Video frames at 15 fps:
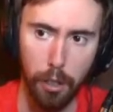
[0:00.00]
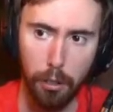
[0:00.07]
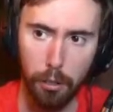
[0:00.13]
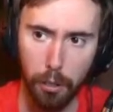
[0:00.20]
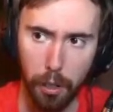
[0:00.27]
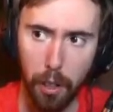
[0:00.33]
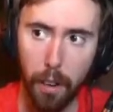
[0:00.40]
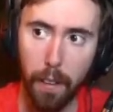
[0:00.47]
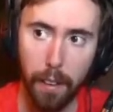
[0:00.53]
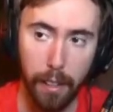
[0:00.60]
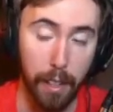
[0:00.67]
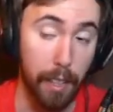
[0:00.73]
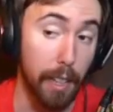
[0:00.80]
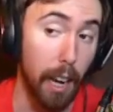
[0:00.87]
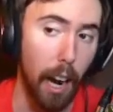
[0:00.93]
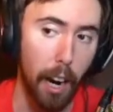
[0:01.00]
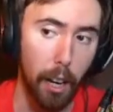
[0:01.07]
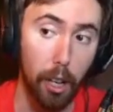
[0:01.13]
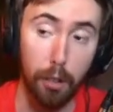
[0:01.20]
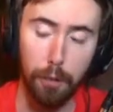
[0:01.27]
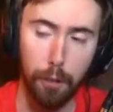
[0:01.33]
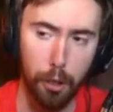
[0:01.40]
and getting
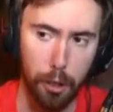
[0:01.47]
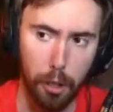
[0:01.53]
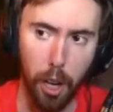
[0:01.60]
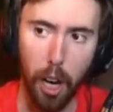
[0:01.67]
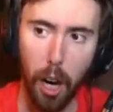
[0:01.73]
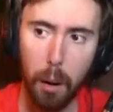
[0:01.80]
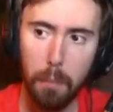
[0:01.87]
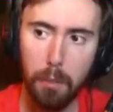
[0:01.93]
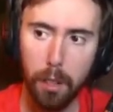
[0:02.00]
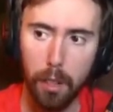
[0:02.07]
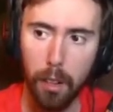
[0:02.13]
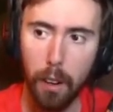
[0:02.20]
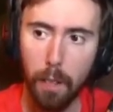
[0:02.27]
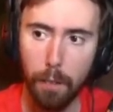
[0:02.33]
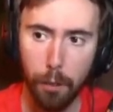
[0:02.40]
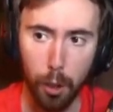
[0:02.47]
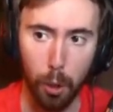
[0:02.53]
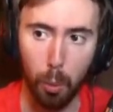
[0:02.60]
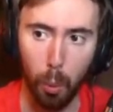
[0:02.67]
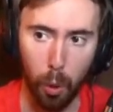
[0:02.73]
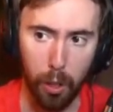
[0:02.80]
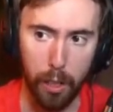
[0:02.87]
hired for jobs and you're
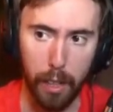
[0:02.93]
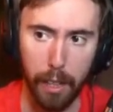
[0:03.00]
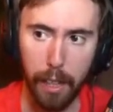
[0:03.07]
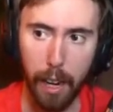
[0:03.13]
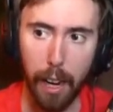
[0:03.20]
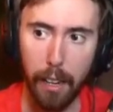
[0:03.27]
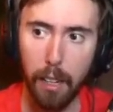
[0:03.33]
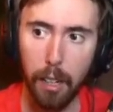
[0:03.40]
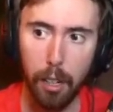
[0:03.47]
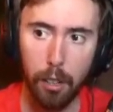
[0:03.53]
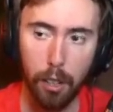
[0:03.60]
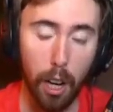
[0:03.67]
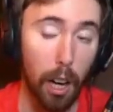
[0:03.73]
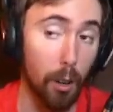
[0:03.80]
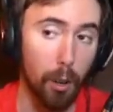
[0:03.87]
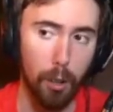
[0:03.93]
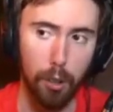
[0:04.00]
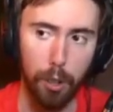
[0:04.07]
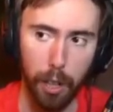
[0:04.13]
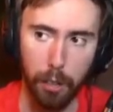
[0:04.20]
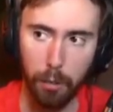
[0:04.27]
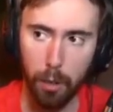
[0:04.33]
working at Dollar
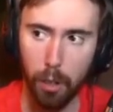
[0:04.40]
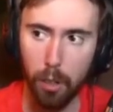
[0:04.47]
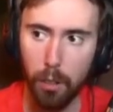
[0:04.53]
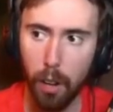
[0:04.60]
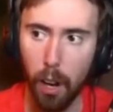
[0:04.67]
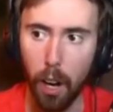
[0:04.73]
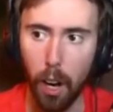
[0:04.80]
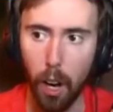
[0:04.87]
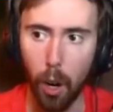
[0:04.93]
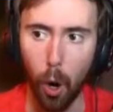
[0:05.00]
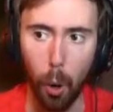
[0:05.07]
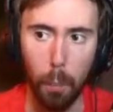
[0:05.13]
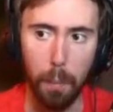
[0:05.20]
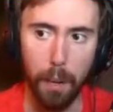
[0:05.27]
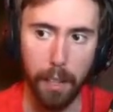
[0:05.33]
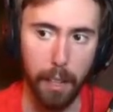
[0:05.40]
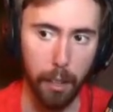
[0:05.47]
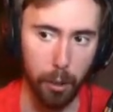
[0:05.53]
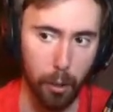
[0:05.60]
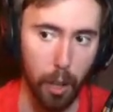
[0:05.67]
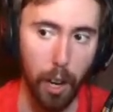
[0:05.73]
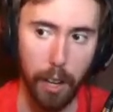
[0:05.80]
General, hoping that
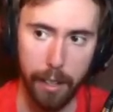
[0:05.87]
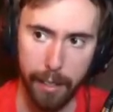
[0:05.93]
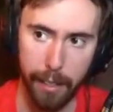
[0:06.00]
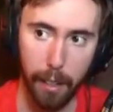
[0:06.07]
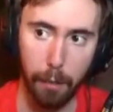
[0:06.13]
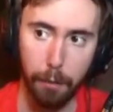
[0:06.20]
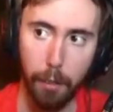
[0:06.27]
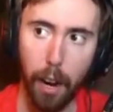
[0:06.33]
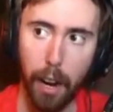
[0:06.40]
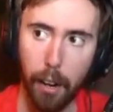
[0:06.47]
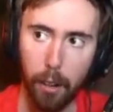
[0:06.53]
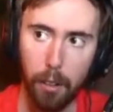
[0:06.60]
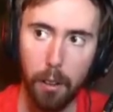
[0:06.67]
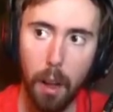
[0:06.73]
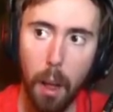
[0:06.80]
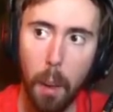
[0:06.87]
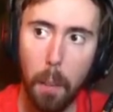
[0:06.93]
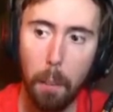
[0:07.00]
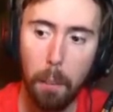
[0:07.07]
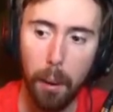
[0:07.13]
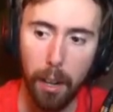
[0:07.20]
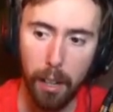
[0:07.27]
you're not going to get fired.
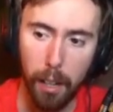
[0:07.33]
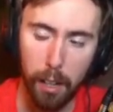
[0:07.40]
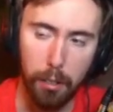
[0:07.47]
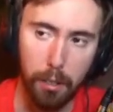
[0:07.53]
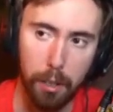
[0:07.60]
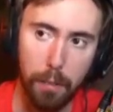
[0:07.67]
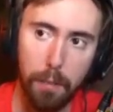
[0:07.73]
But listen,